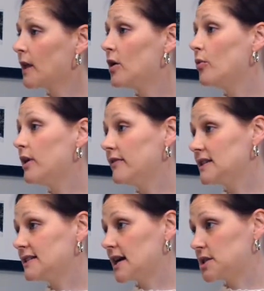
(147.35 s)
We have
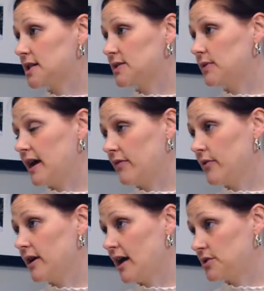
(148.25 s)
discussions with everyone
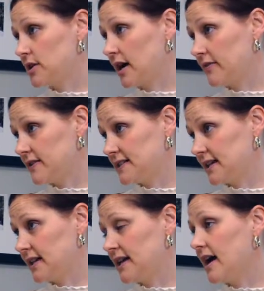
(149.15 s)
entering our
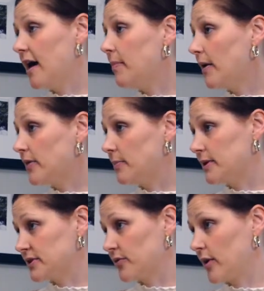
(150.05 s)
facility about the
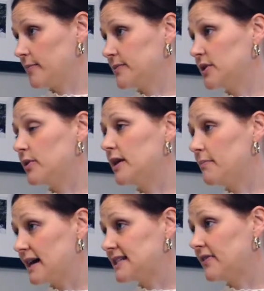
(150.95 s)
POLST form so we can
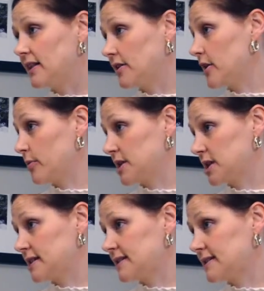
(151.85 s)
best follow your
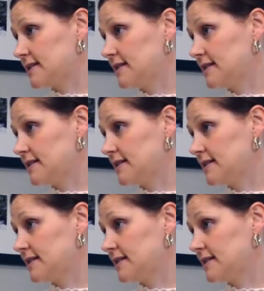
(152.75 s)
wishes.